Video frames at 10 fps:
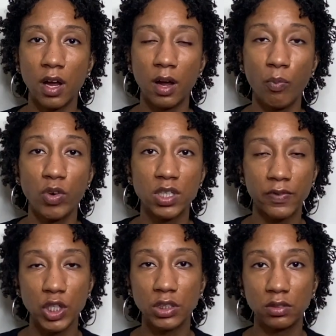was
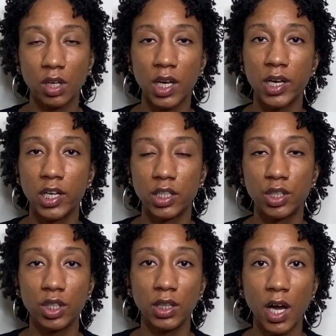first looking
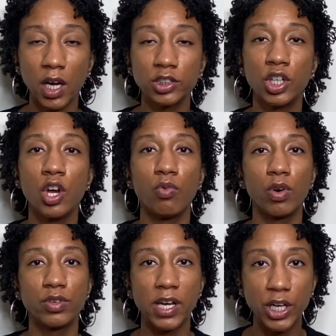into locks,
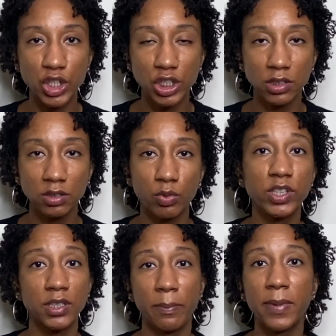rotations was
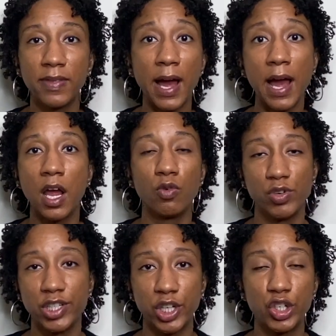something that I
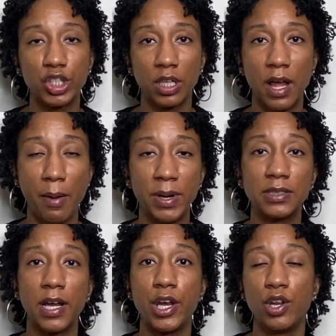researched a lot, because
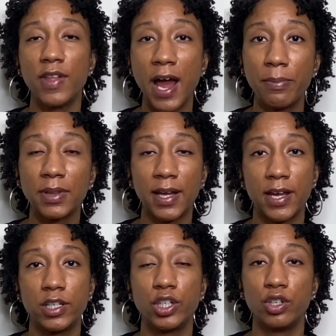I knew that I
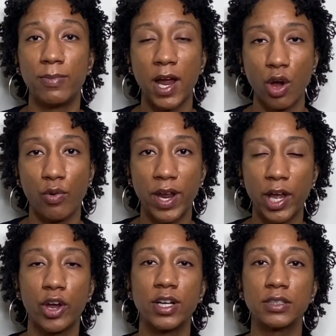planned to do my own
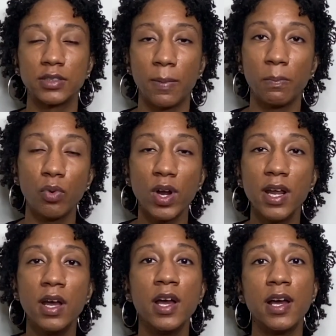hair at some point,
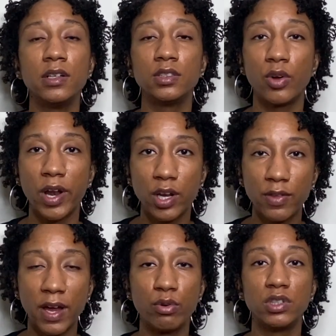and so I knew
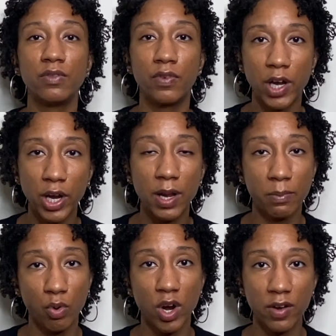that it was very
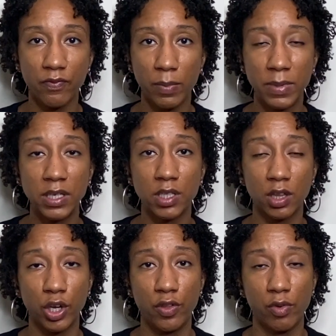important for me to
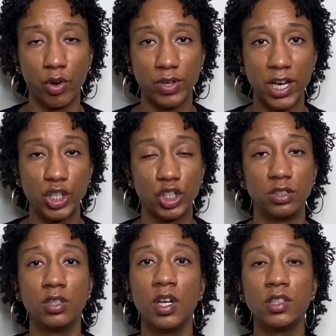learn the
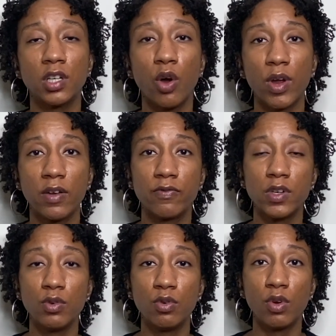rotation. So if
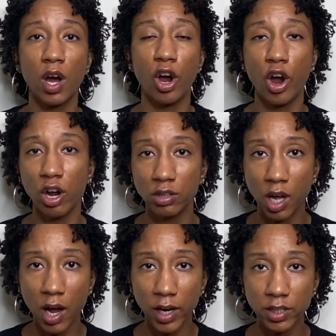you are
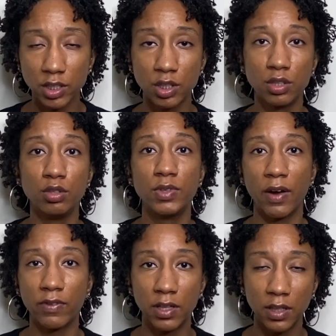locked, you
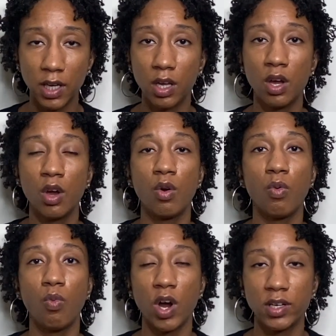definitely
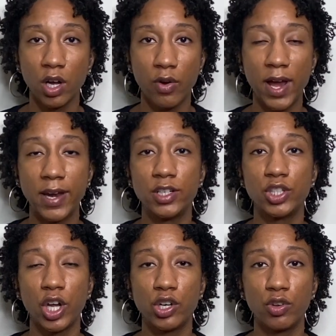want to go ahead and
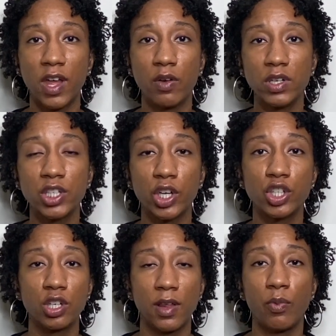start doing that
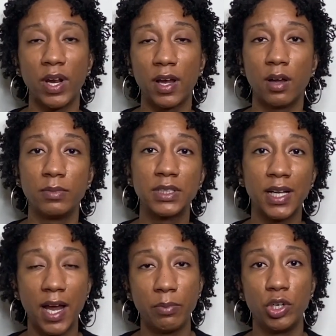research, so that when it comes
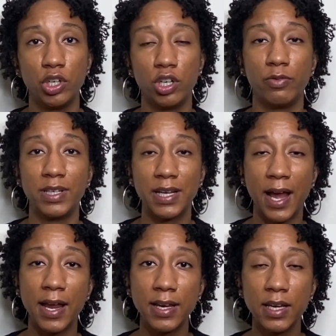time to do your
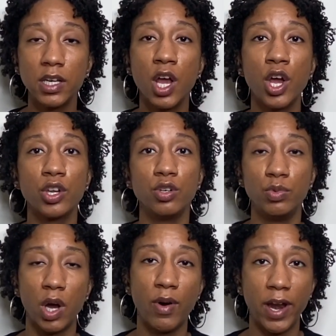retightening, you
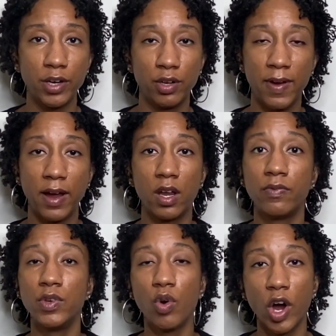know how to do that.
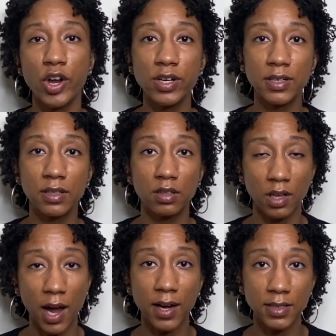If you aren't
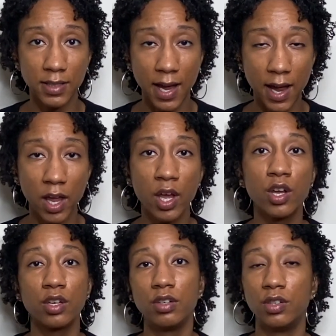locked yet,
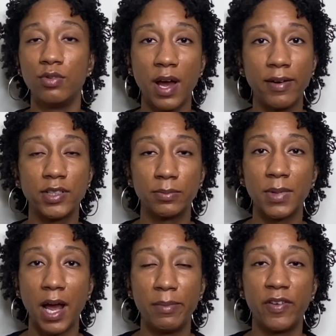you do have some
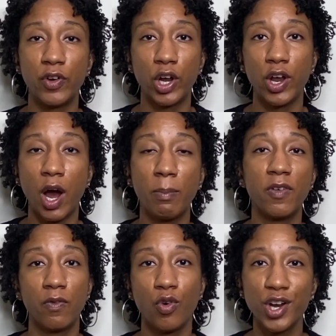time to figure it out
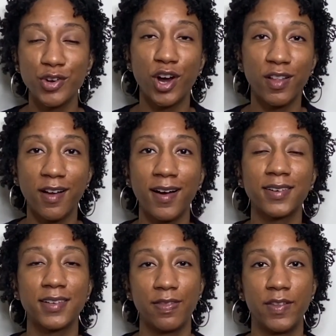before you are
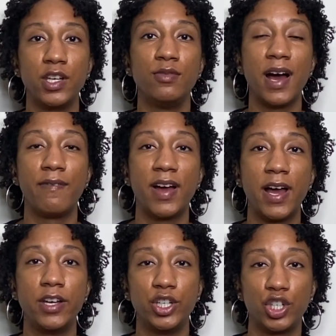locked, and then you have that
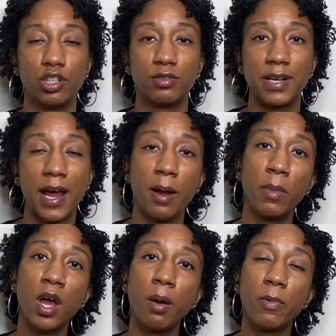additional time
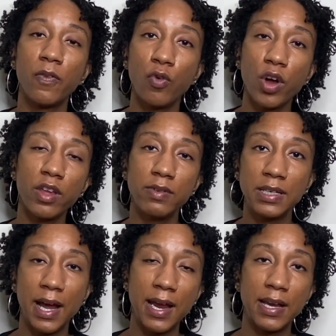before the
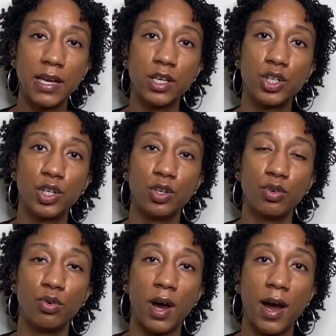retightening
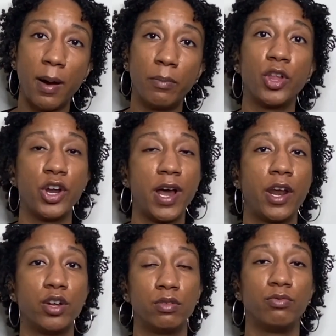to learn how
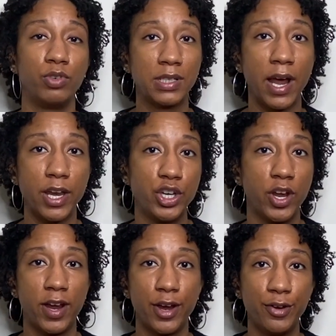to retighten your
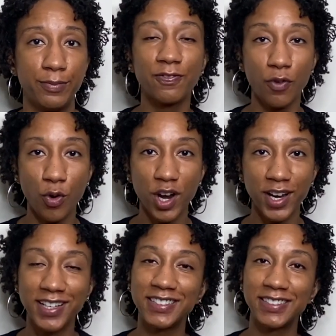hair. 4,
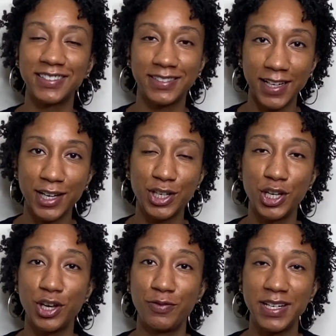stick to
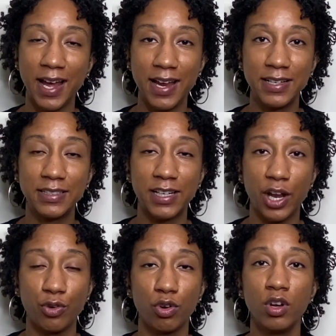your retightening
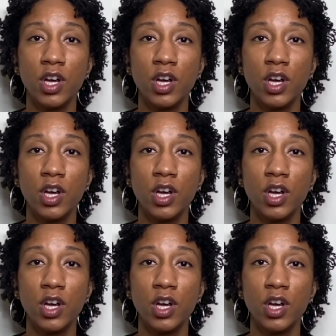schedule.